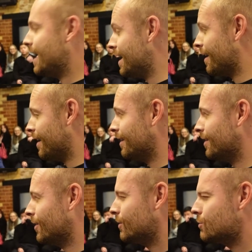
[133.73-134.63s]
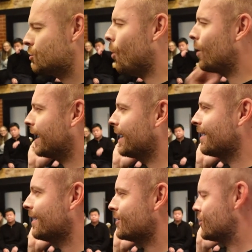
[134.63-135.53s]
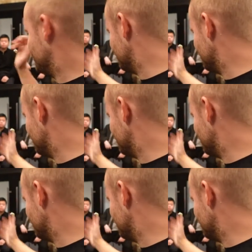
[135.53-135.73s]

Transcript: here, talking to